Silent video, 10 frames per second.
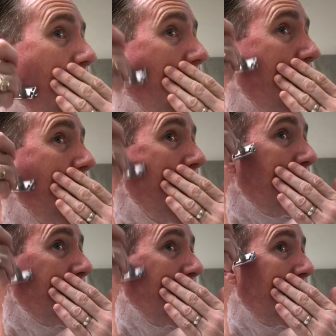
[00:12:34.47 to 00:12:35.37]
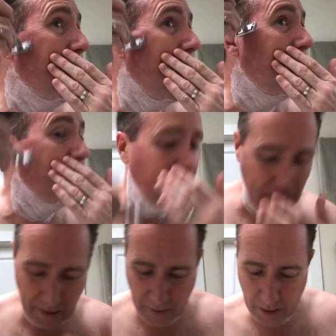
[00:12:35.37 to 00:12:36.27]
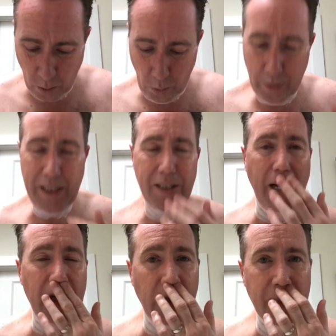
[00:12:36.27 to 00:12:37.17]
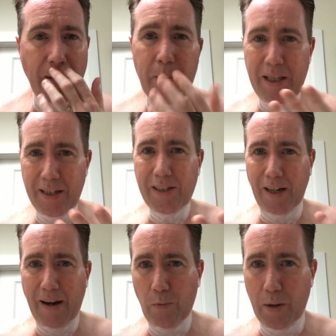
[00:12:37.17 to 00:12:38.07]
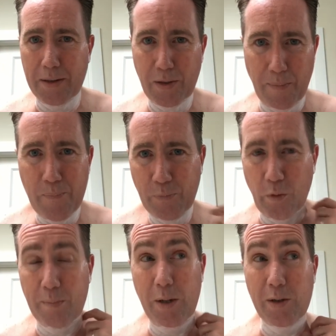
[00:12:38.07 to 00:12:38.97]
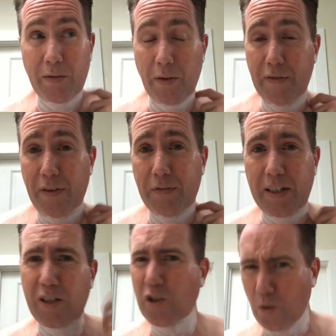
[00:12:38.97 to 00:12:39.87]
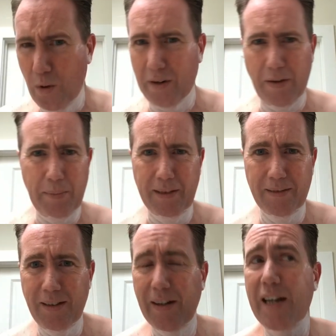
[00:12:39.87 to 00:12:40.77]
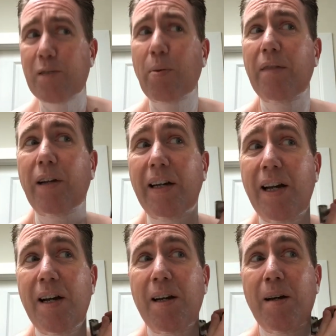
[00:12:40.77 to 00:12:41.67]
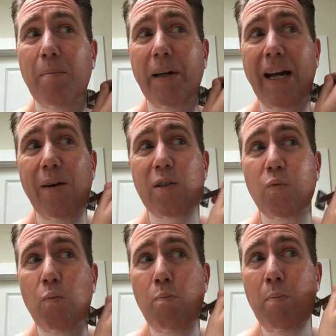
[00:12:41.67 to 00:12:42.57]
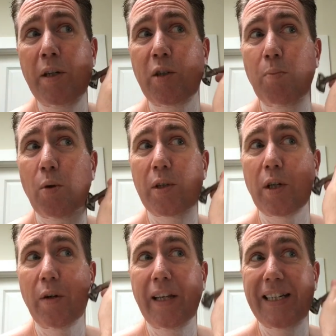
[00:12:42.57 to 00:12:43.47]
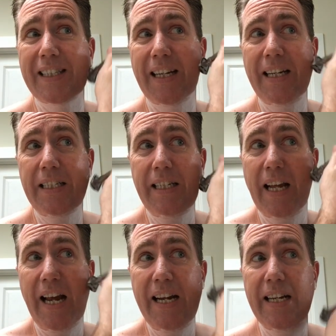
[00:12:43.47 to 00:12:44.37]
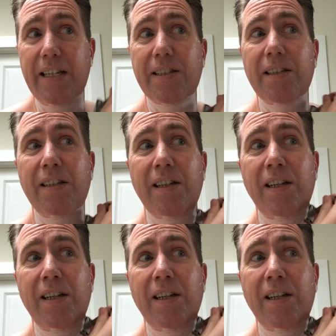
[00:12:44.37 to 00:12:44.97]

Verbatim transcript: And never did I imagine that oldies station. I mean, they still have ones with music from the 50s, sort of. I mean, they're not as prevalent. But now it's much more so that it's the 1980s.